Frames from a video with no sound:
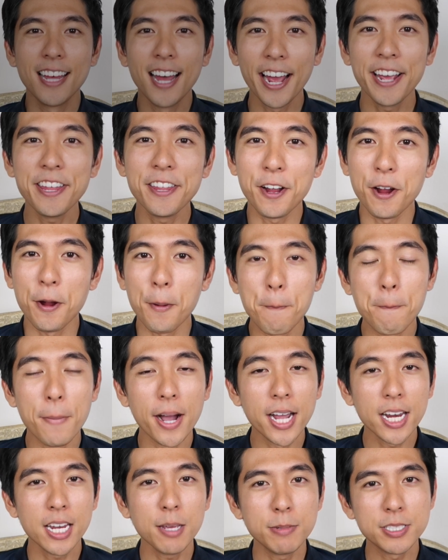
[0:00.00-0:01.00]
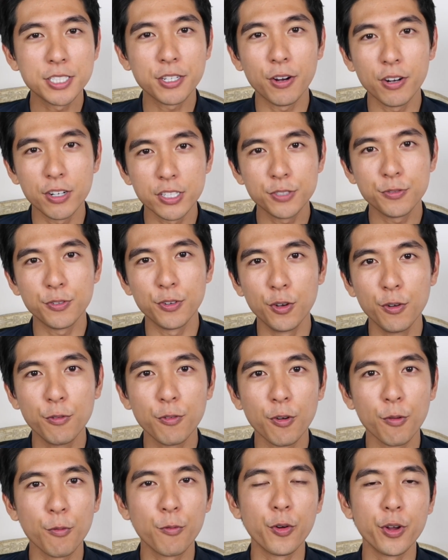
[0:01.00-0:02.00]
Hi there, my name is Curtis Fu
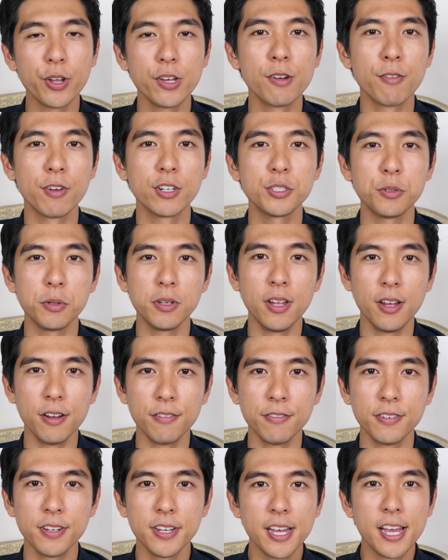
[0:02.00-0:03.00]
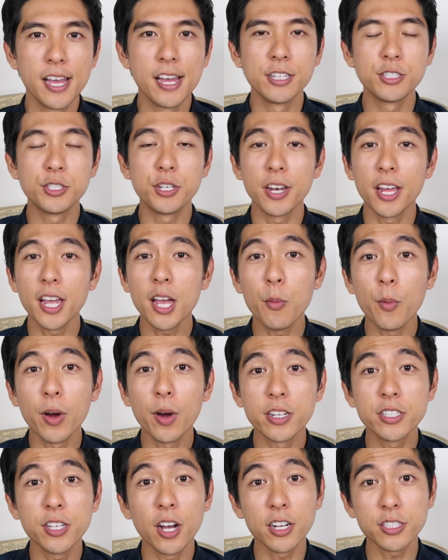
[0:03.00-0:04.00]
from Free Universal Love. Today I
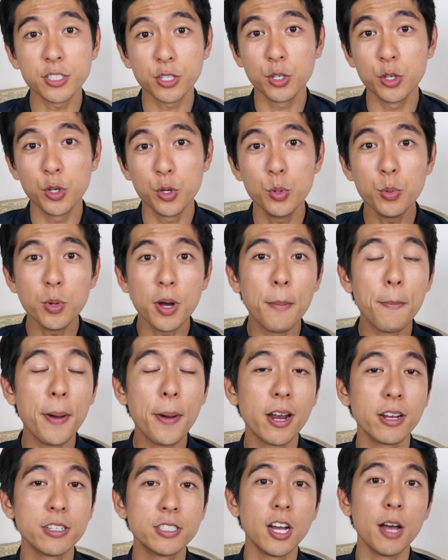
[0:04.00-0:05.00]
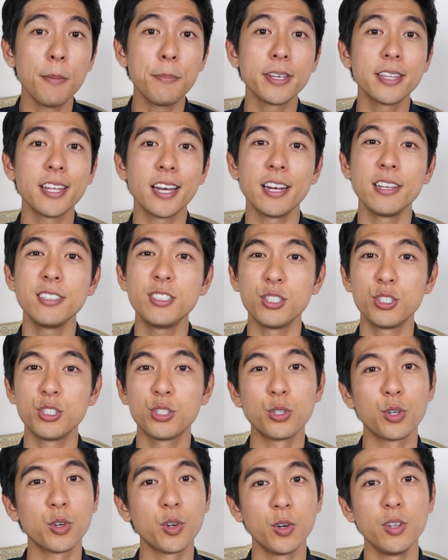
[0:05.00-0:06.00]
want to talk to you about a topic that I used to
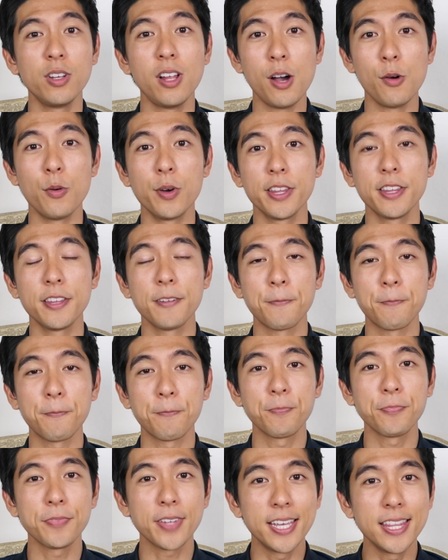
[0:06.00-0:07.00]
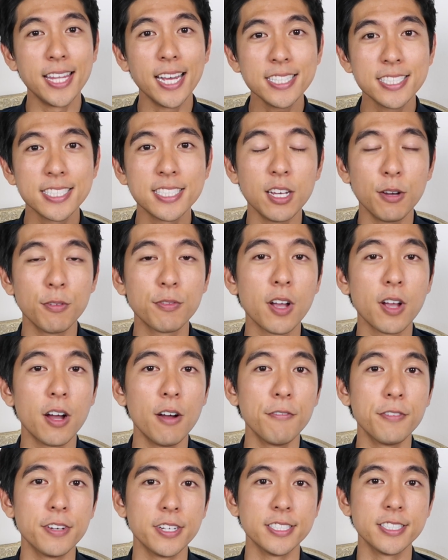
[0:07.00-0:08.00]
struggle a lot with, and that's
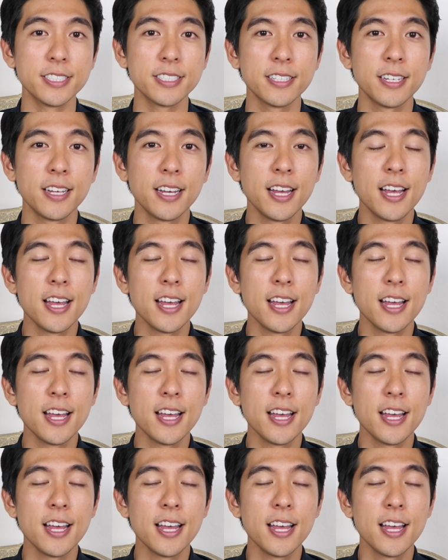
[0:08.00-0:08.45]
self-confidence.